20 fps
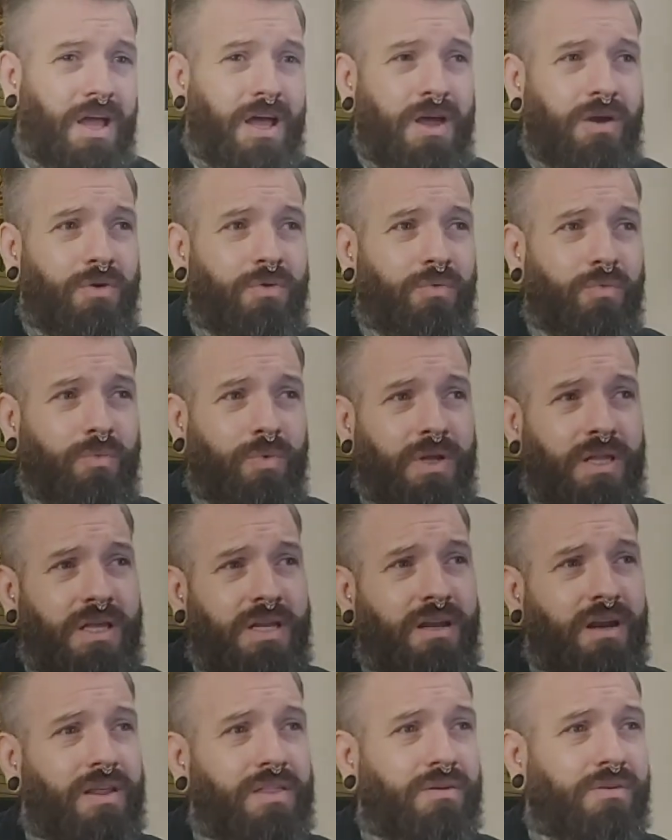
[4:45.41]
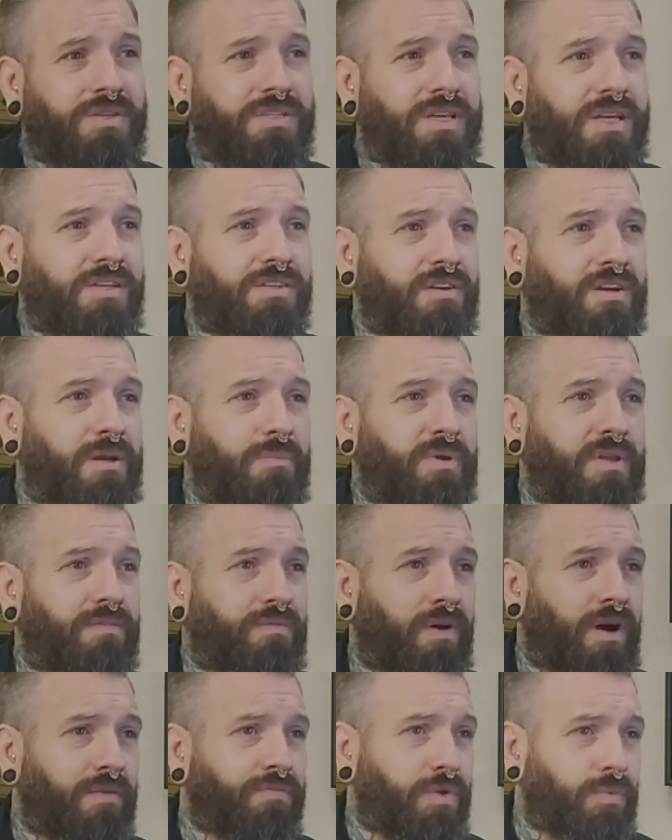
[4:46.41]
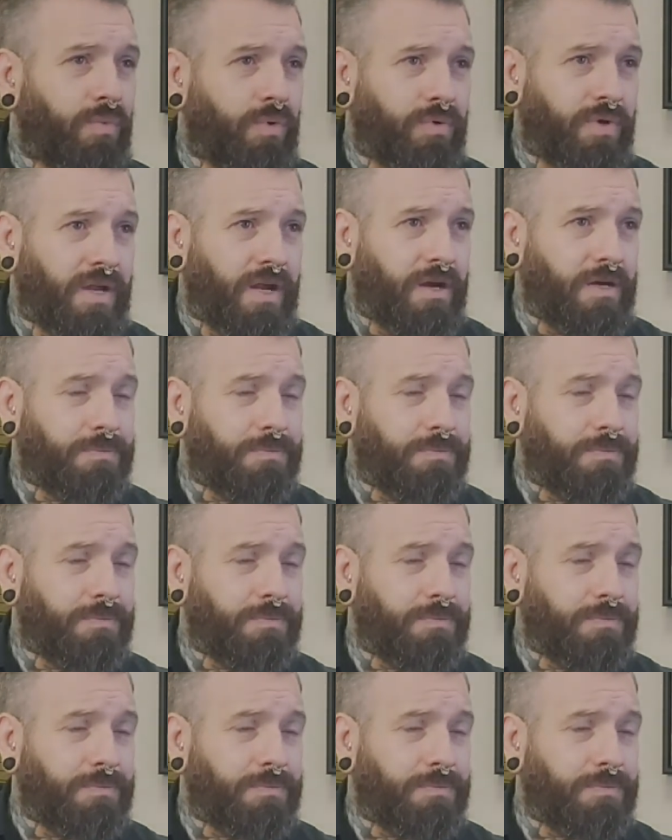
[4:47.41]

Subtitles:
Really none of those things are going to be involved in wound care.